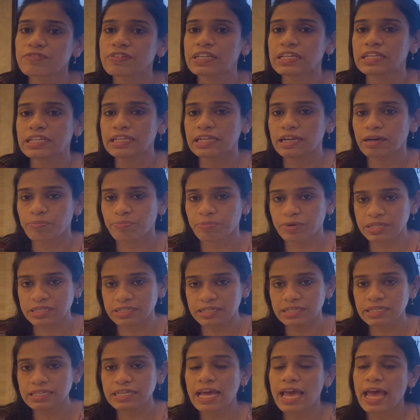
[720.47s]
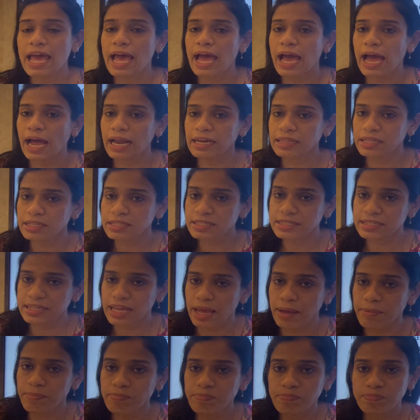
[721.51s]
allele are present at the
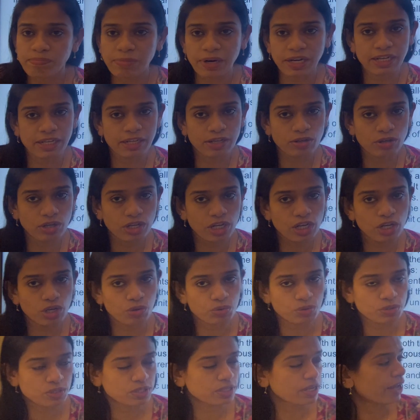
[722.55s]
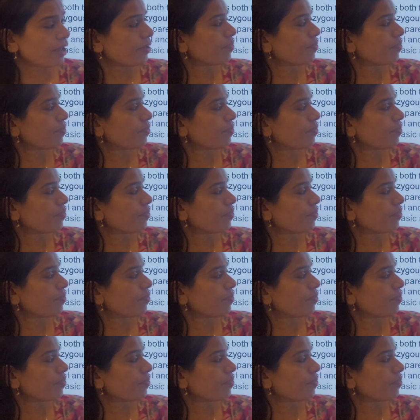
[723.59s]
same particular loci.